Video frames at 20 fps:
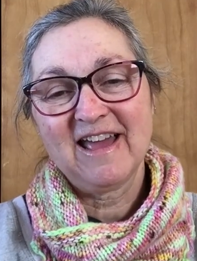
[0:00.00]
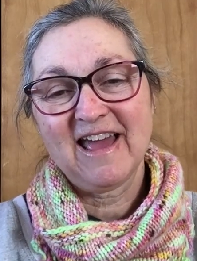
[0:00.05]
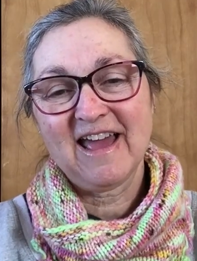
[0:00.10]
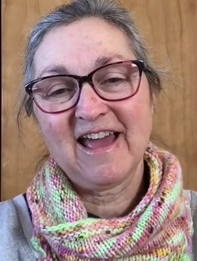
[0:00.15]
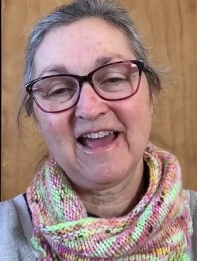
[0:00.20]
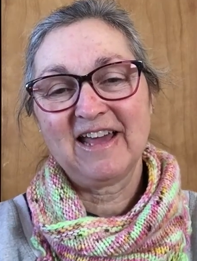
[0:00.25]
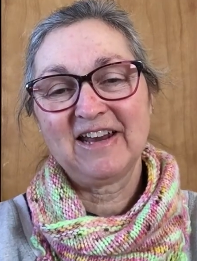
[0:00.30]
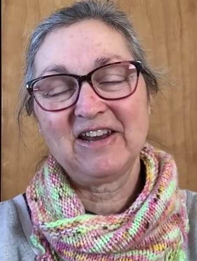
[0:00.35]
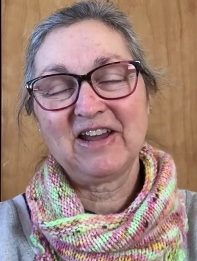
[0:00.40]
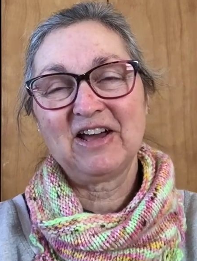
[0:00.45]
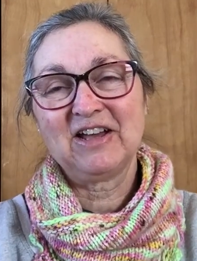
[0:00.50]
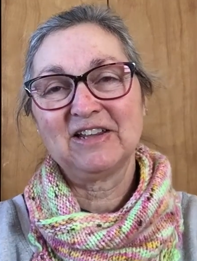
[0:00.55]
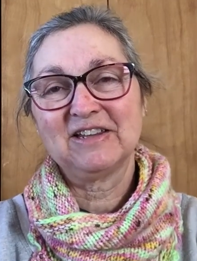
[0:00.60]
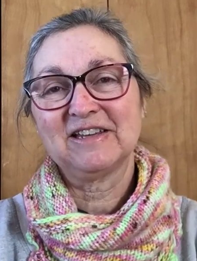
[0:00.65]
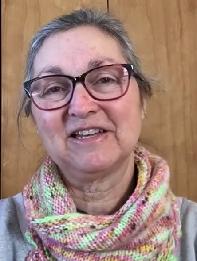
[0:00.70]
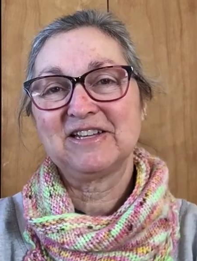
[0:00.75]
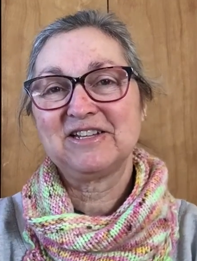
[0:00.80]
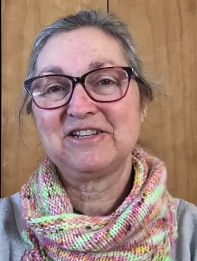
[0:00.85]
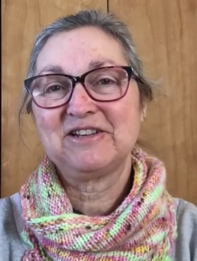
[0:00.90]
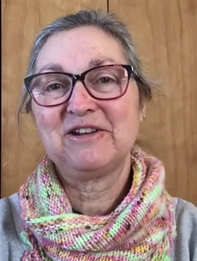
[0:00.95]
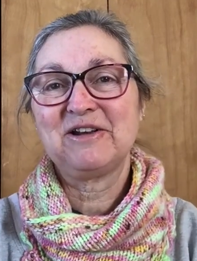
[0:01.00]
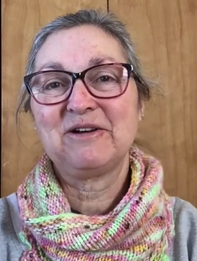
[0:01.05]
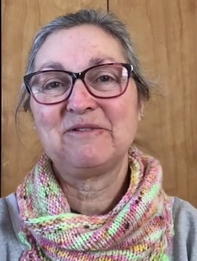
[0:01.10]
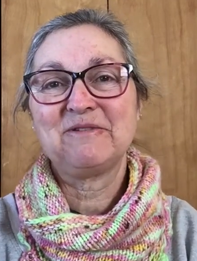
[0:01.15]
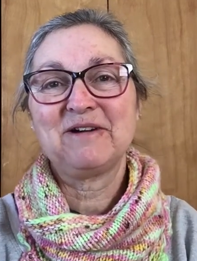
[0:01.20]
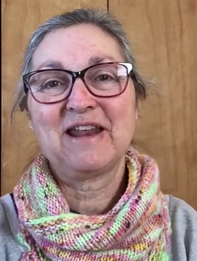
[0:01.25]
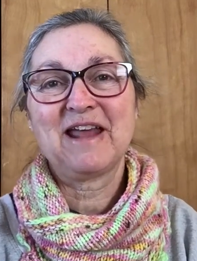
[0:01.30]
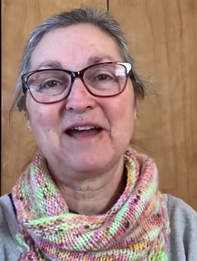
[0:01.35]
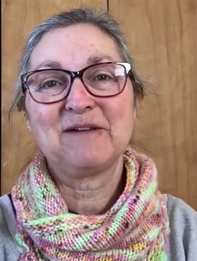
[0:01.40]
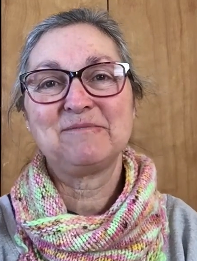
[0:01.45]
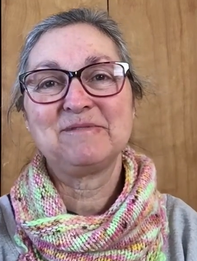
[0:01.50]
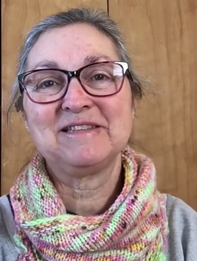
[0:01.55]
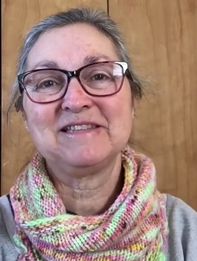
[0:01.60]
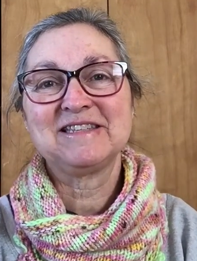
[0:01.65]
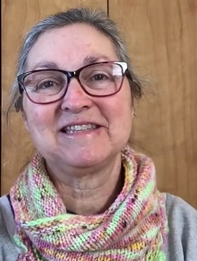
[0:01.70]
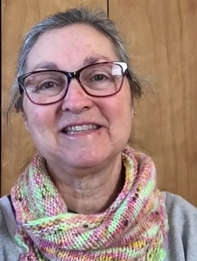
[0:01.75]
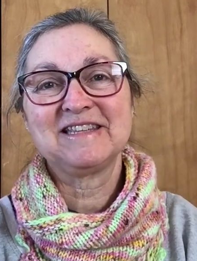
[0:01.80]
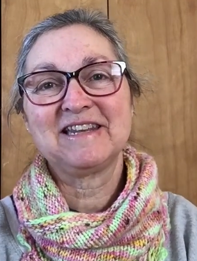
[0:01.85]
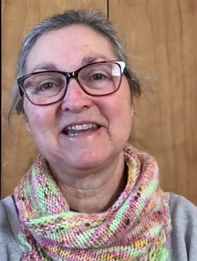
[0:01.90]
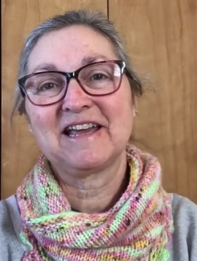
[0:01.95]
and I'll let you know what
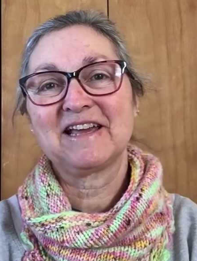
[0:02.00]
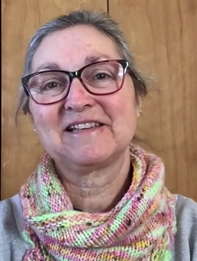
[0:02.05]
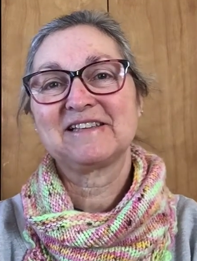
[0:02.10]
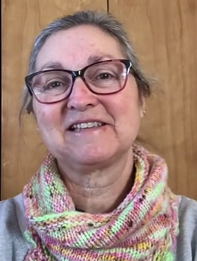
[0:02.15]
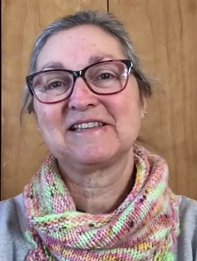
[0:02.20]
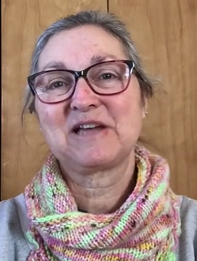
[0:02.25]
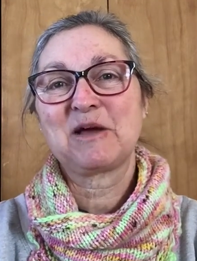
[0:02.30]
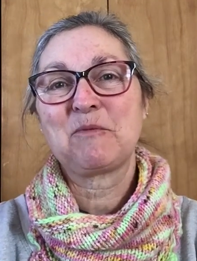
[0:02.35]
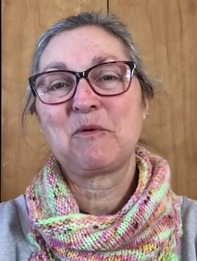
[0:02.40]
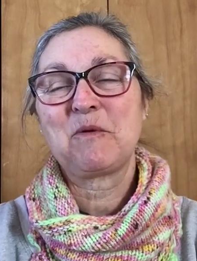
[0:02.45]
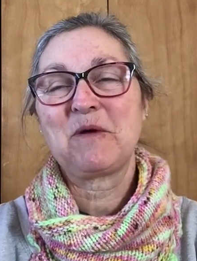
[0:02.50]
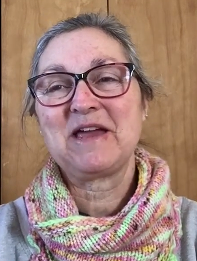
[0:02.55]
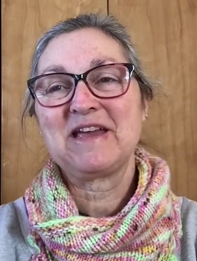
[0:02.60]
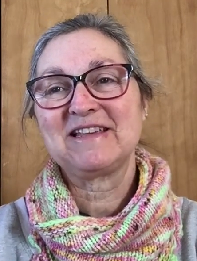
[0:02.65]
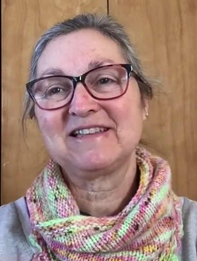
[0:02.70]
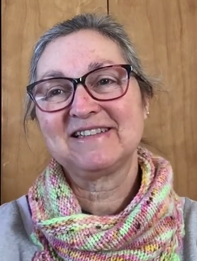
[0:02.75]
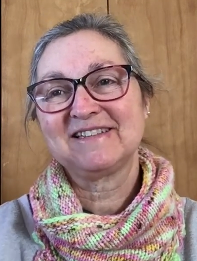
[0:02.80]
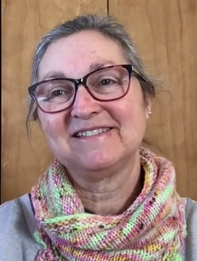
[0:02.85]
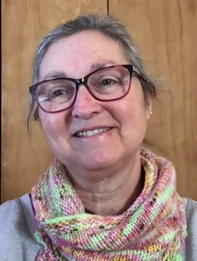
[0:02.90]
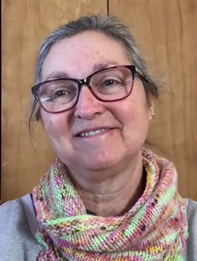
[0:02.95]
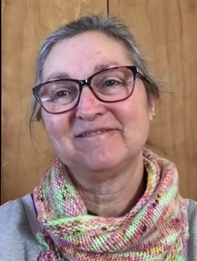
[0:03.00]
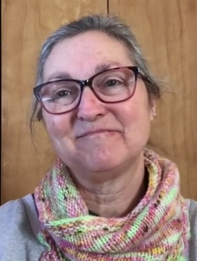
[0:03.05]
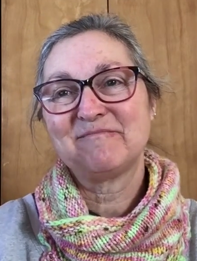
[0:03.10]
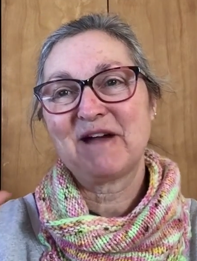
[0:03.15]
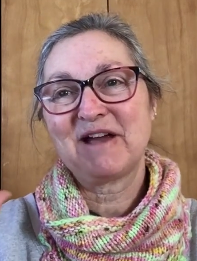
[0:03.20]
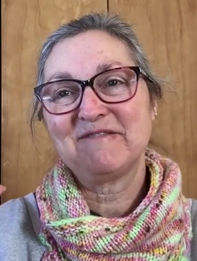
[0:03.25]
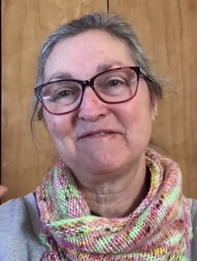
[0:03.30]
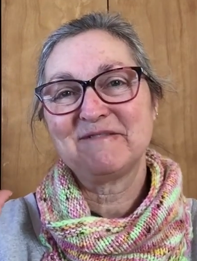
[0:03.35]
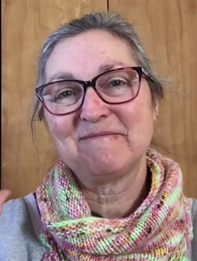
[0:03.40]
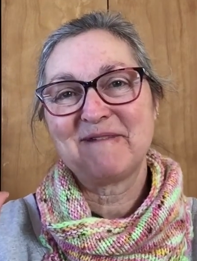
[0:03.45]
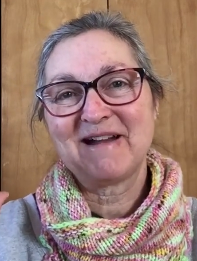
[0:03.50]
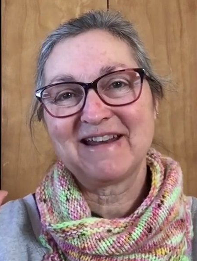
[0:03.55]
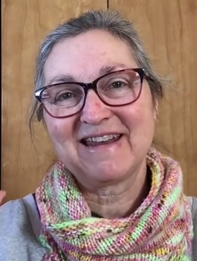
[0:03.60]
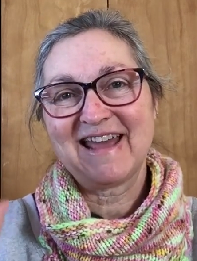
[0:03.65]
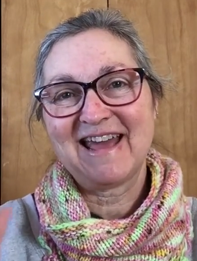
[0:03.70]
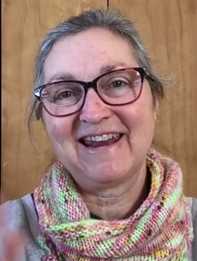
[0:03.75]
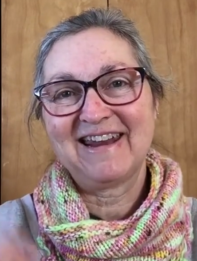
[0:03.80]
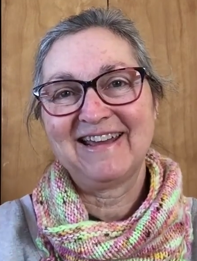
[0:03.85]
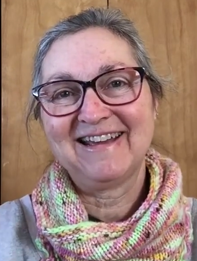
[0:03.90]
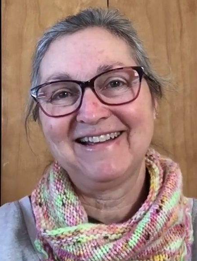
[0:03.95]
happens in the next couple weeks. Bye from
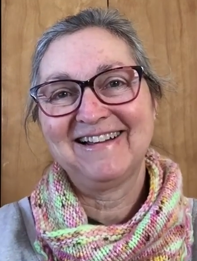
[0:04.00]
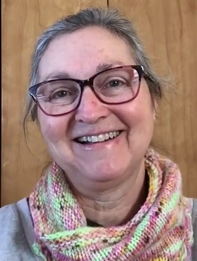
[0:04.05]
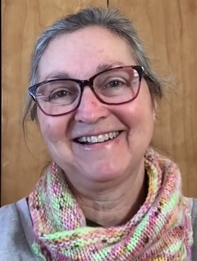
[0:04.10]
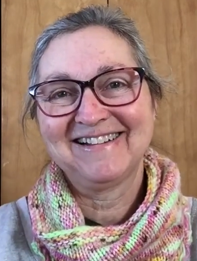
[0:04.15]
Montana.